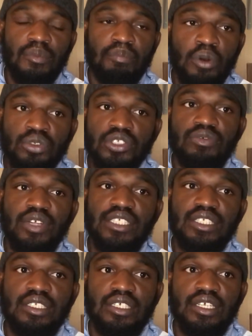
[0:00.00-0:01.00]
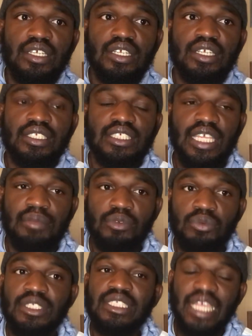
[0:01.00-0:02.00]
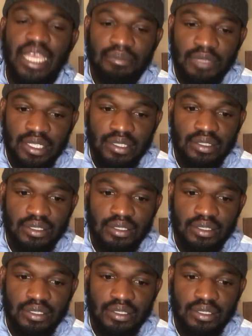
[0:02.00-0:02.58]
post-arrest statement was damning.